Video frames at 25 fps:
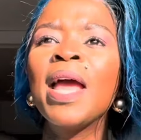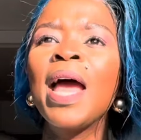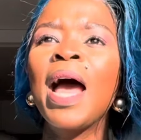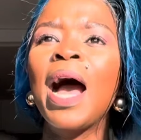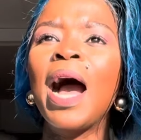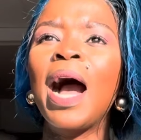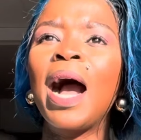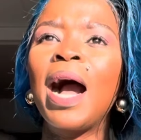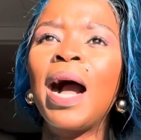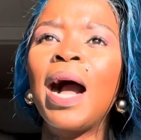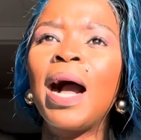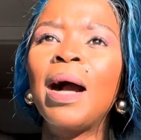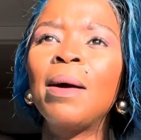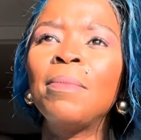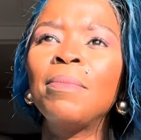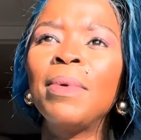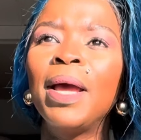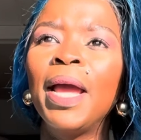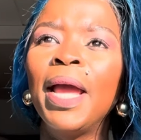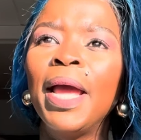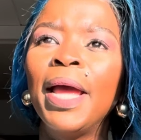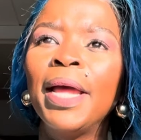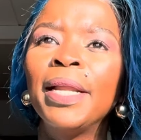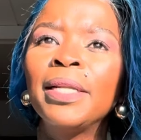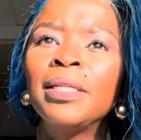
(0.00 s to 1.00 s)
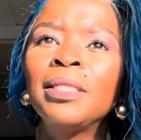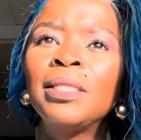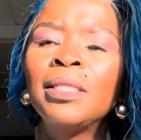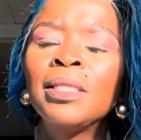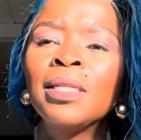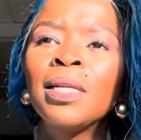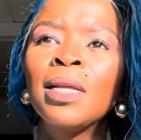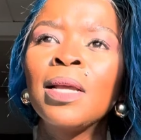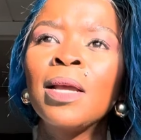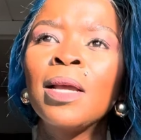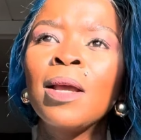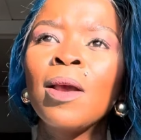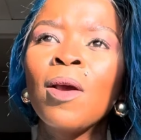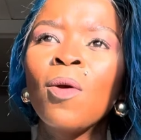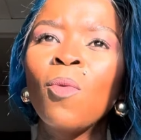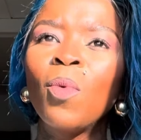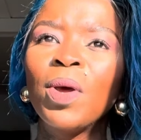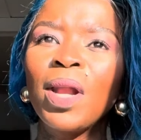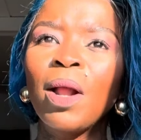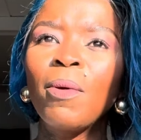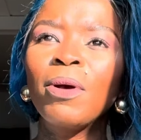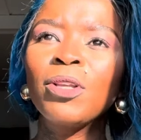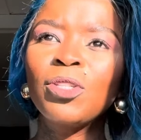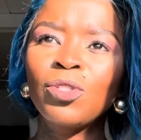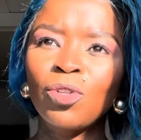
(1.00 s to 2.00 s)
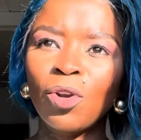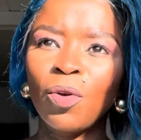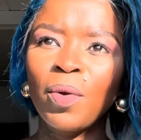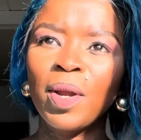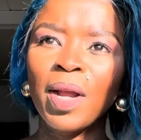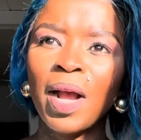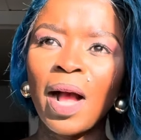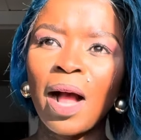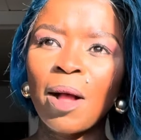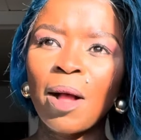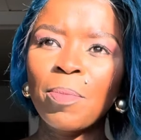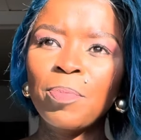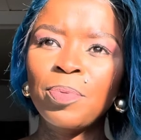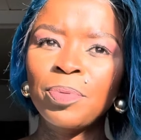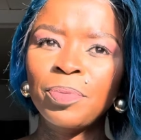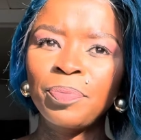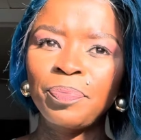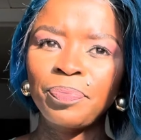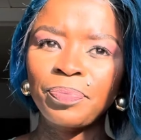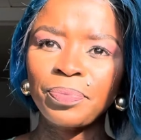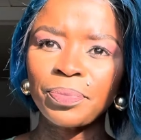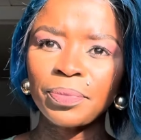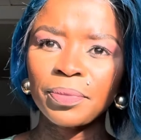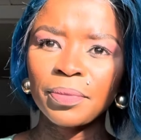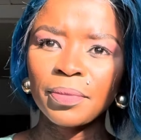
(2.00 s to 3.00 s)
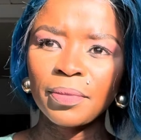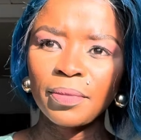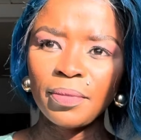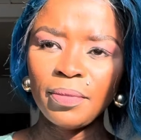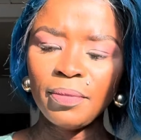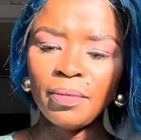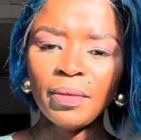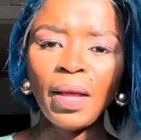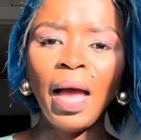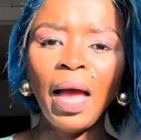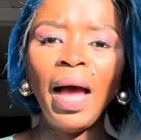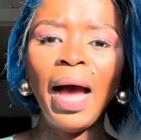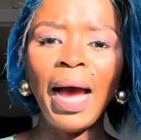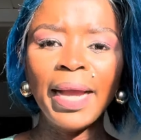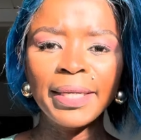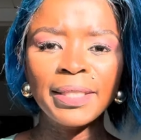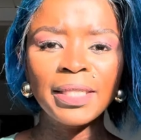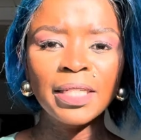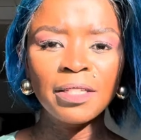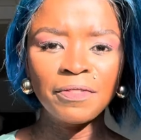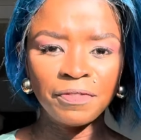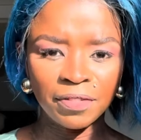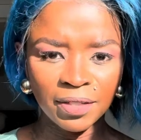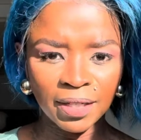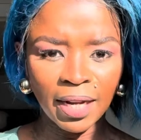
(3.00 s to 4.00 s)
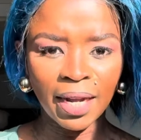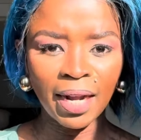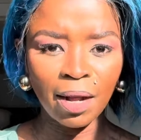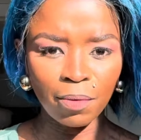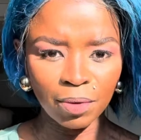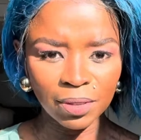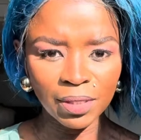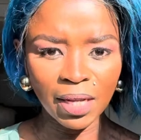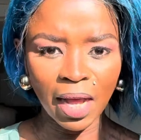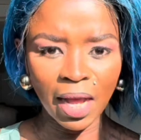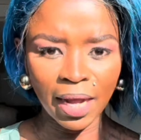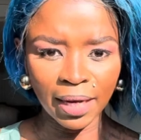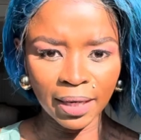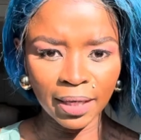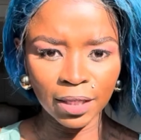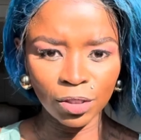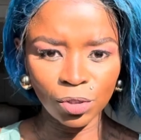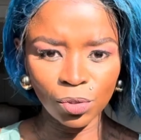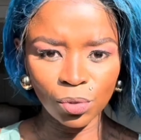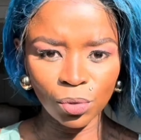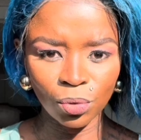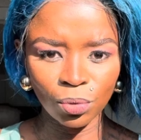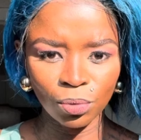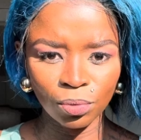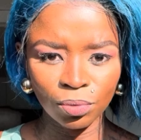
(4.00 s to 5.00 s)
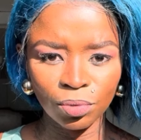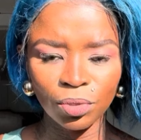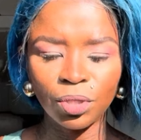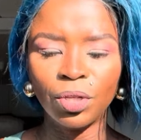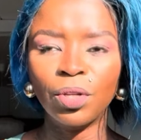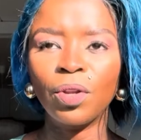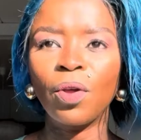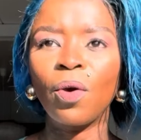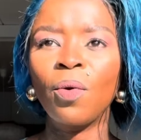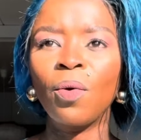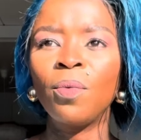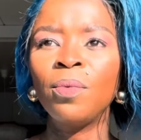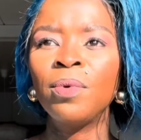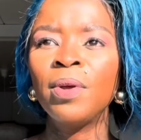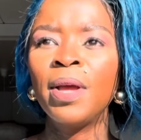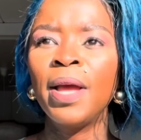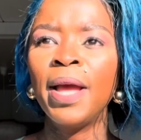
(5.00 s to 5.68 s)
And when I was growing up, I did feel like I was ugly too, you know.